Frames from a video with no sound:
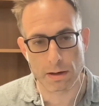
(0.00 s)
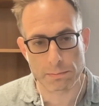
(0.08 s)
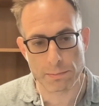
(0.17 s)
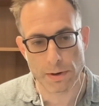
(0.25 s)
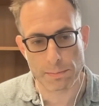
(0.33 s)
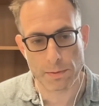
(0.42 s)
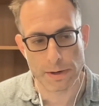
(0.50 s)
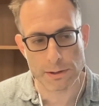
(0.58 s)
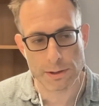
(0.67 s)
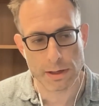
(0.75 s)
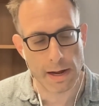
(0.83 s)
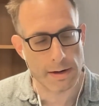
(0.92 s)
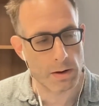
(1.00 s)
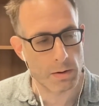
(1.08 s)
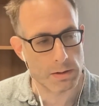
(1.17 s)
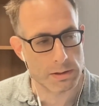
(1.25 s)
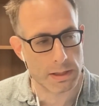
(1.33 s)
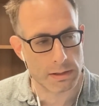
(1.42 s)
preparation, and I
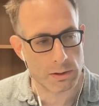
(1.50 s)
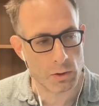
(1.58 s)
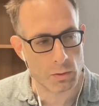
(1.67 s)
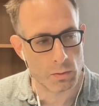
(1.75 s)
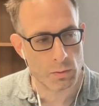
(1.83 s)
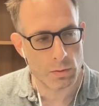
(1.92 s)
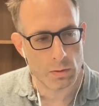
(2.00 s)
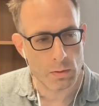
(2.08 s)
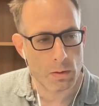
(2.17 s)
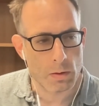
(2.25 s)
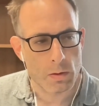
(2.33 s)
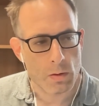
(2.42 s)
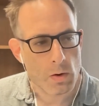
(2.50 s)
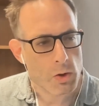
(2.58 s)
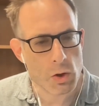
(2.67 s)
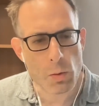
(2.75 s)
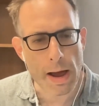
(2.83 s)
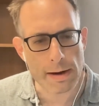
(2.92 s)
noticed that you
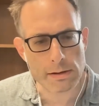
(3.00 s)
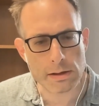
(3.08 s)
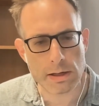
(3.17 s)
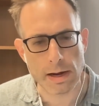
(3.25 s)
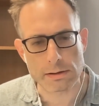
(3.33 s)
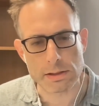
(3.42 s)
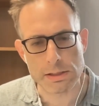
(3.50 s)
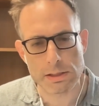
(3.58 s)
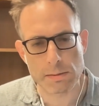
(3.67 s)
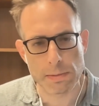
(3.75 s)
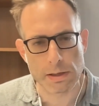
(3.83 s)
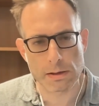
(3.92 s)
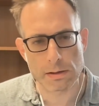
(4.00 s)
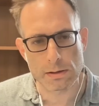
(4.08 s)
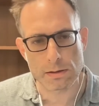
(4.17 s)
hadn't connected to me.